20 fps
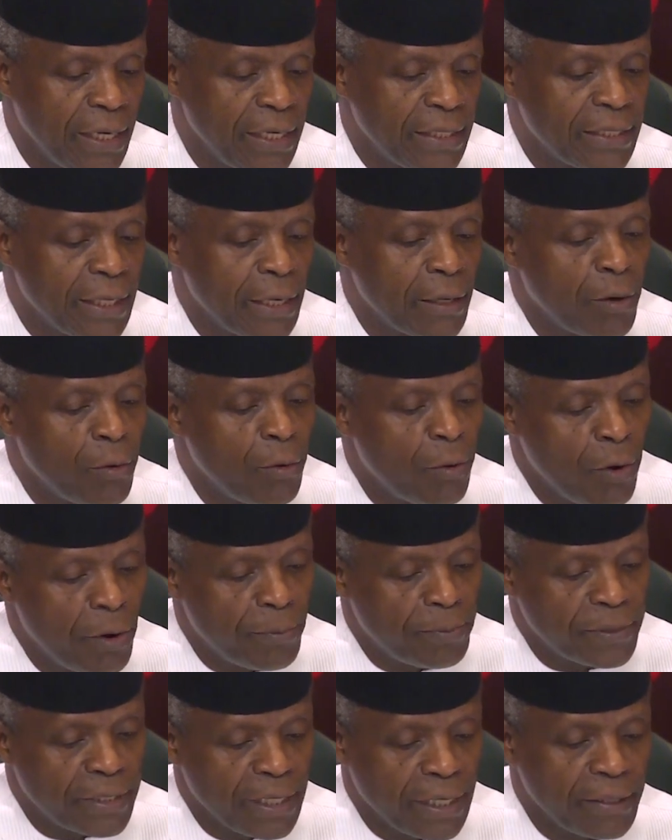later
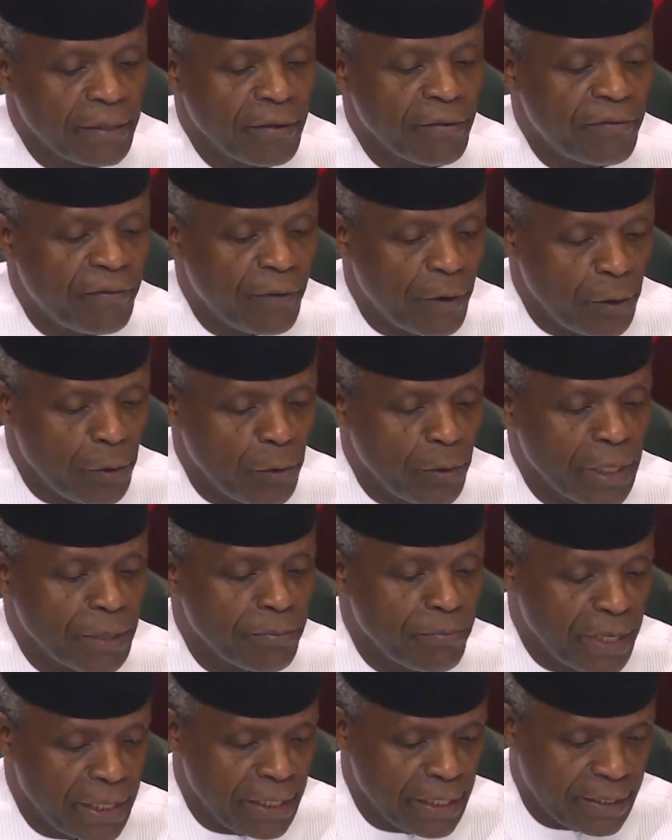co-opted the
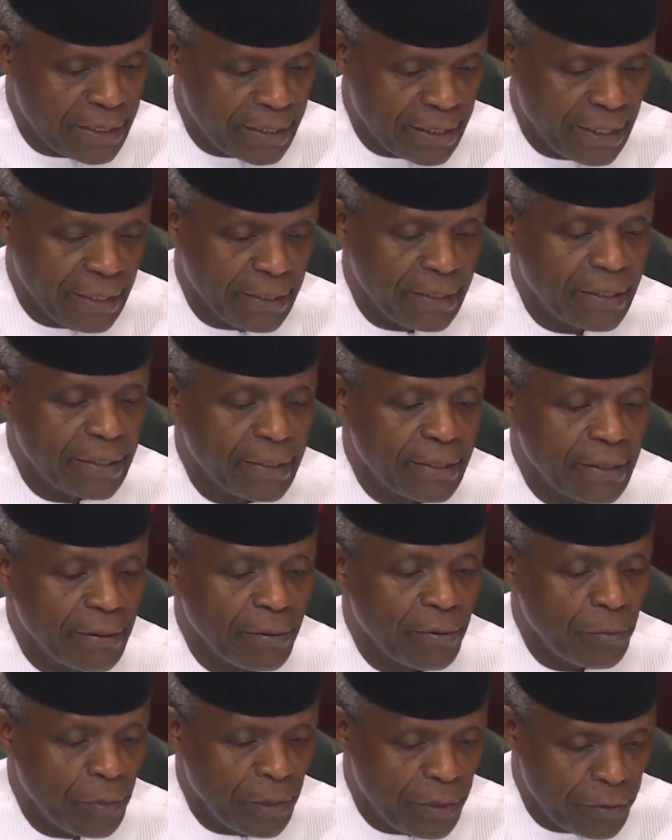following ministers
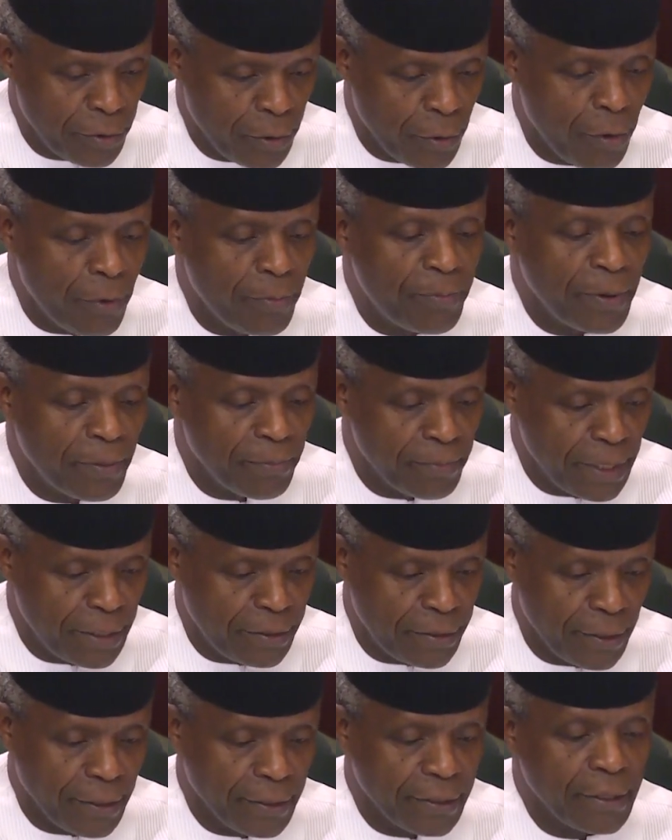with your
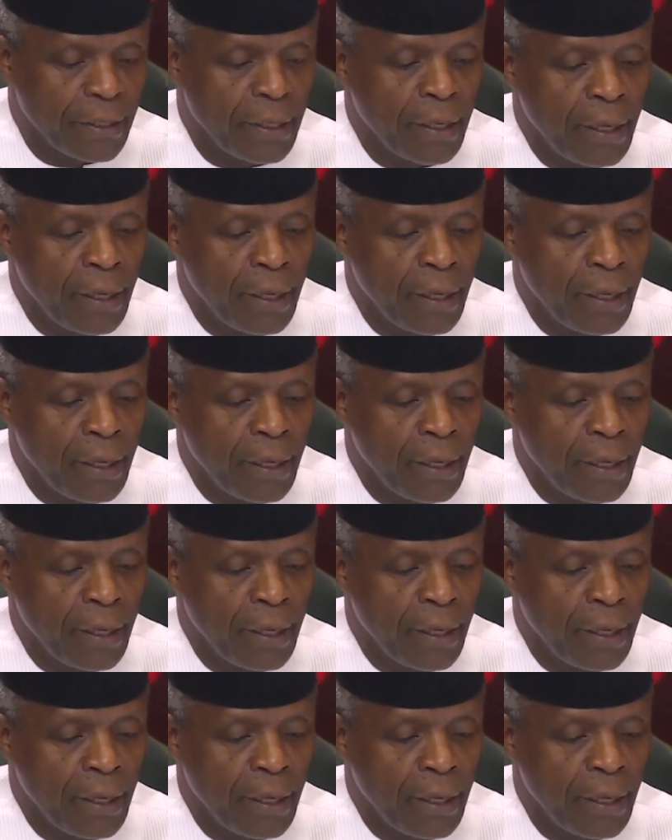permission: